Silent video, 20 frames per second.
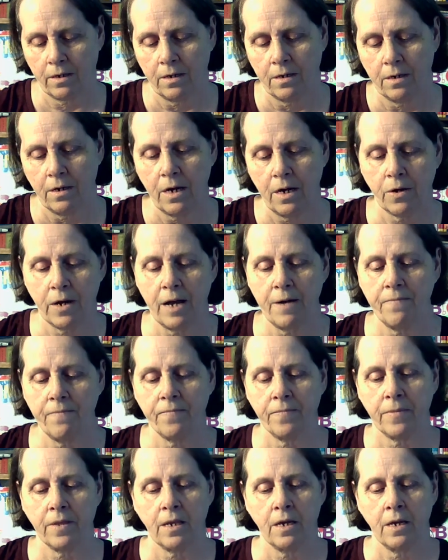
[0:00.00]
Okay,
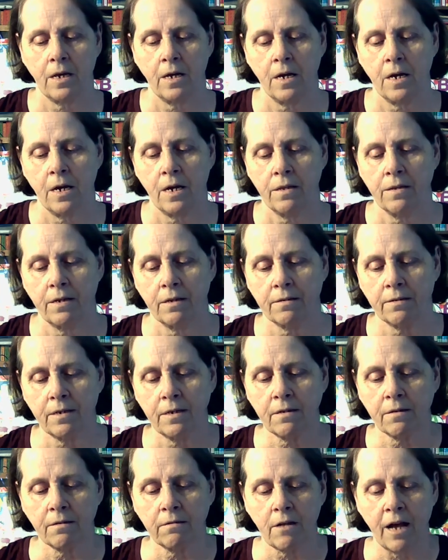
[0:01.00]
this
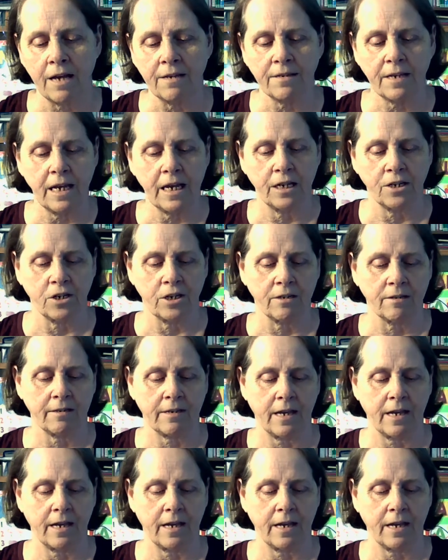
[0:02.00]
is Los Angeles